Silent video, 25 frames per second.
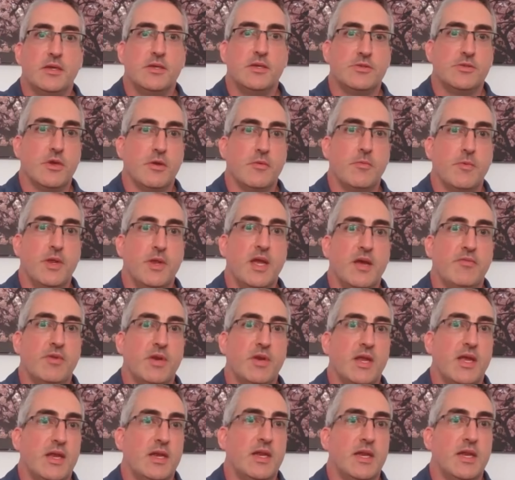So we
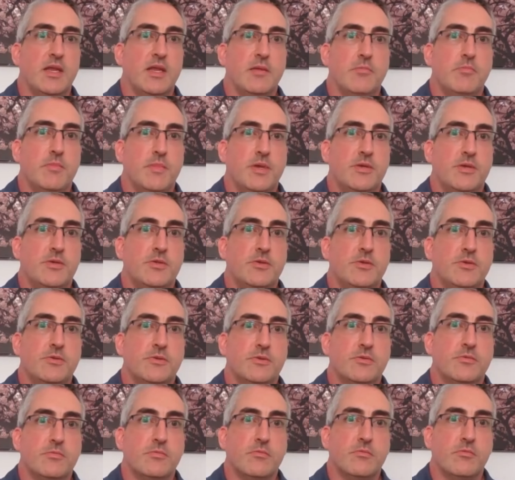haven't had any
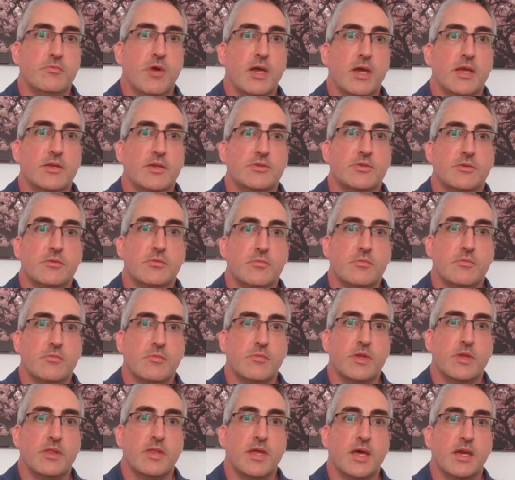issues raised
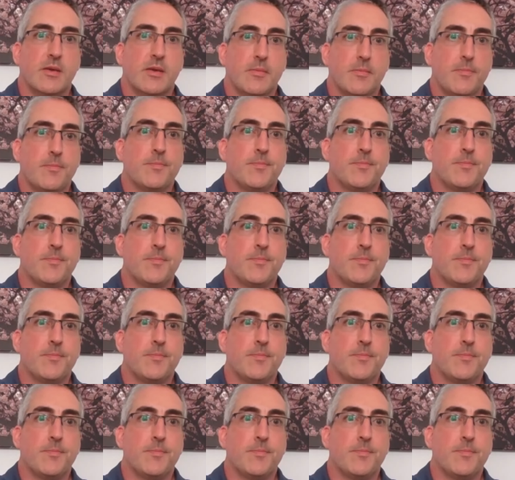with that.